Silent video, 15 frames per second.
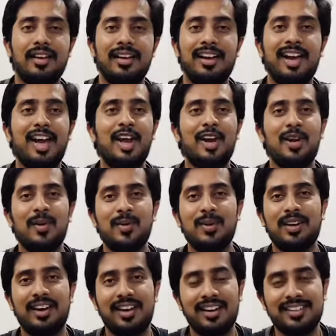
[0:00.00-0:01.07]
Hello
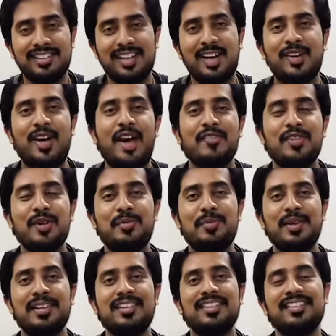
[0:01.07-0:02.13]
class, how have you
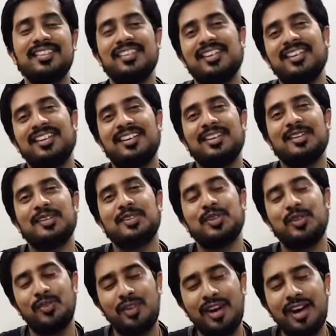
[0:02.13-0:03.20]
been?
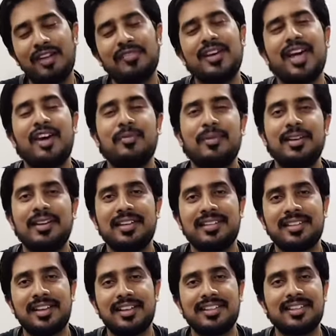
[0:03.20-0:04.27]
So far we have been
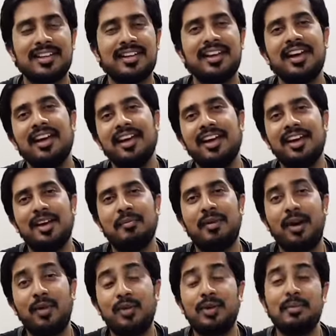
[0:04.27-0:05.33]
discussing
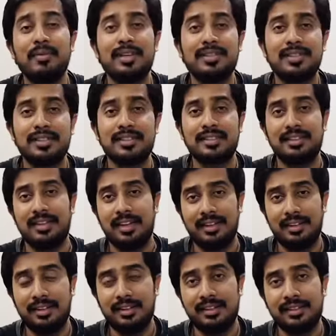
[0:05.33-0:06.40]
about business
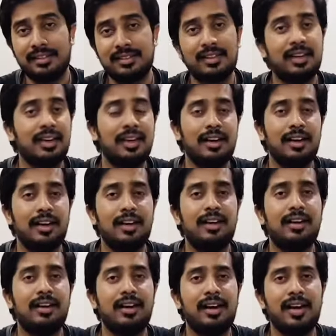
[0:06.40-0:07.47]
letters.
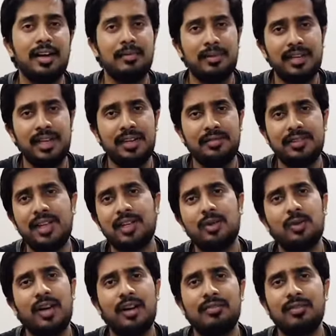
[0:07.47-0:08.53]
I believe that
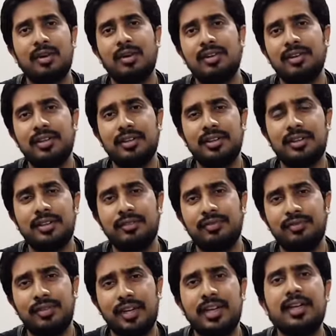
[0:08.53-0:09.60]
you have got a
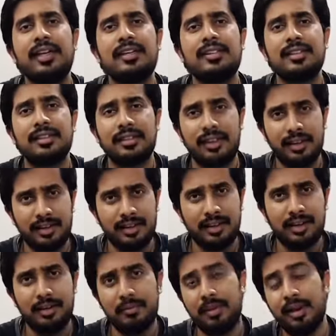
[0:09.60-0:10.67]
very decent idea
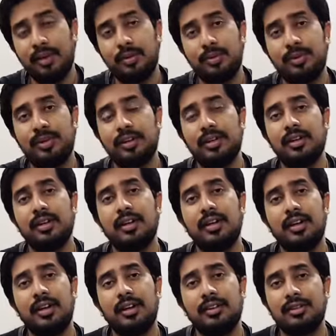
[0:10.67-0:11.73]
about
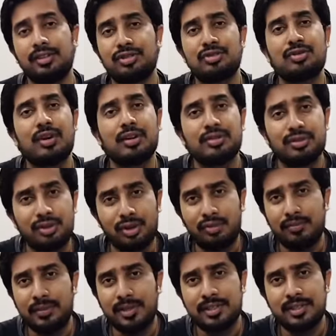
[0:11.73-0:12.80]
the structure
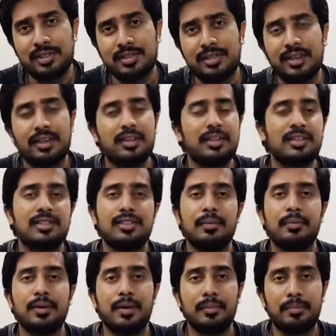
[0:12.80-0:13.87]
of business letters, the
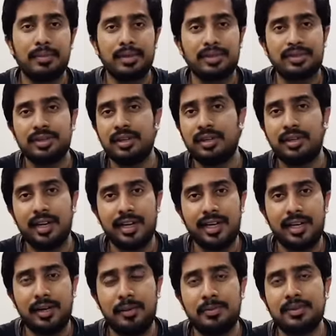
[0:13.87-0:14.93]
purpose, the
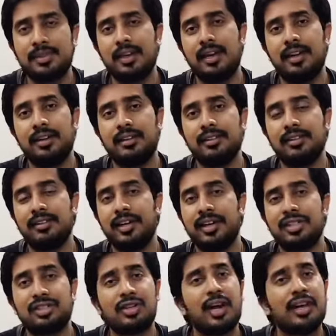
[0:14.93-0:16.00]
types, and the
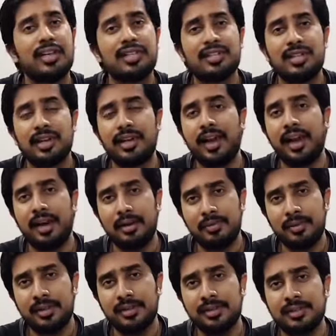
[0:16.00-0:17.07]
stylistic
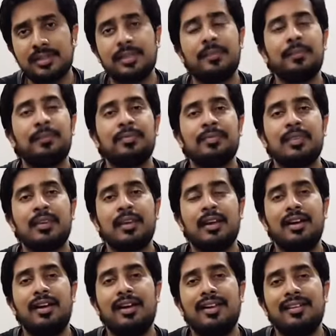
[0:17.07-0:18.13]
elements.
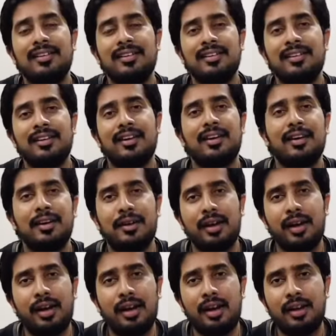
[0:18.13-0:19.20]
And
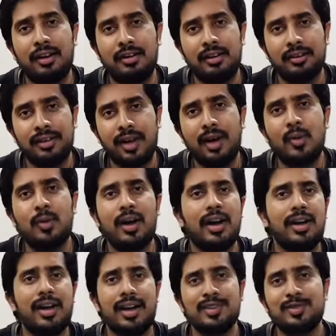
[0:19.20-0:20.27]
now I
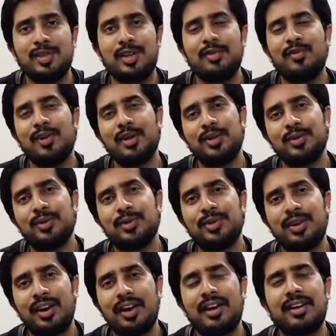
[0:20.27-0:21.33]
actually want you to
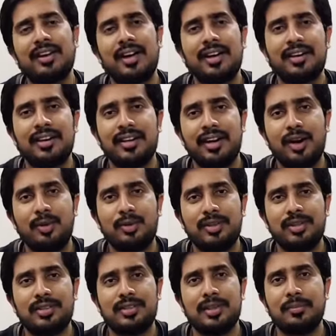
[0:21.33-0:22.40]
try writing out
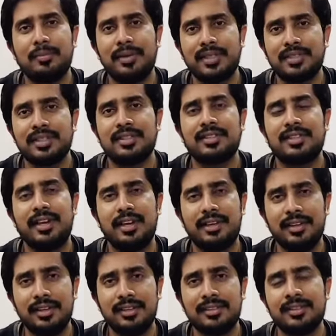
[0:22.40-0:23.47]
some business
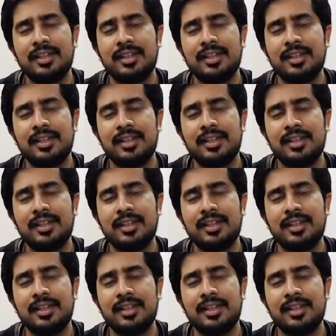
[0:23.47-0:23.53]
letters.